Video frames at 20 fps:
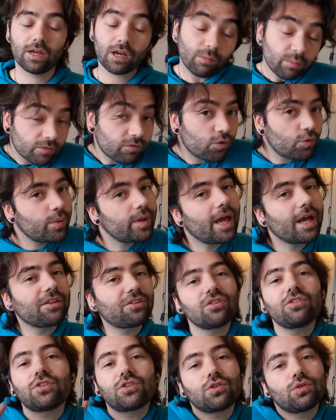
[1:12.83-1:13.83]
Now before we get
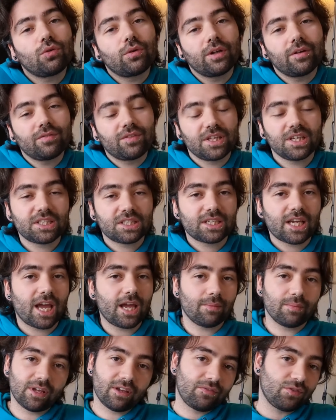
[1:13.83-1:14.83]
into the story of this
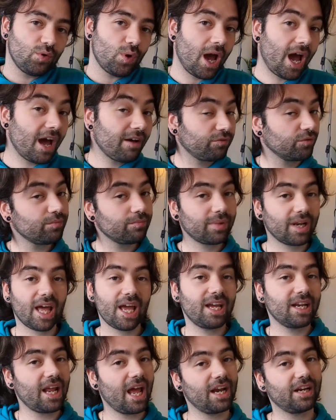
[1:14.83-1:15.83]
game, if you haven't
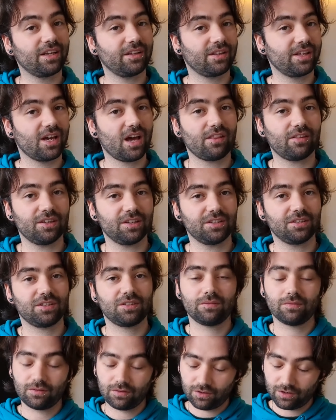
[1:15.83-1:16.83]
played any of the
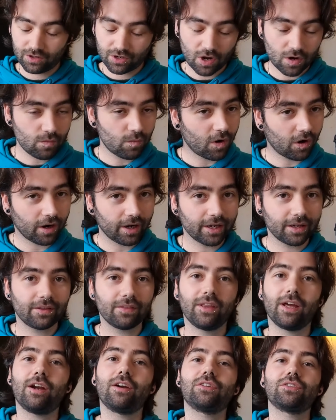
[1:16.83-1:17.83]
others, don't worry. There